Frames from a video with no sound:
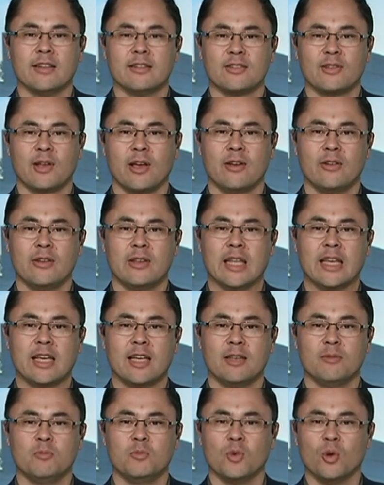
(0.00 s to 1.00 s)
So you
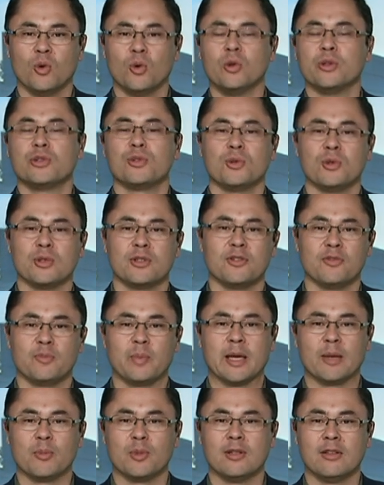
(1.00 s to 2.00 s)
need all sorts of
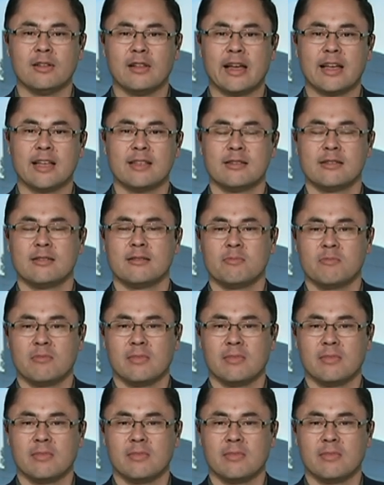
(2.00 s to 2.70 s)
people, as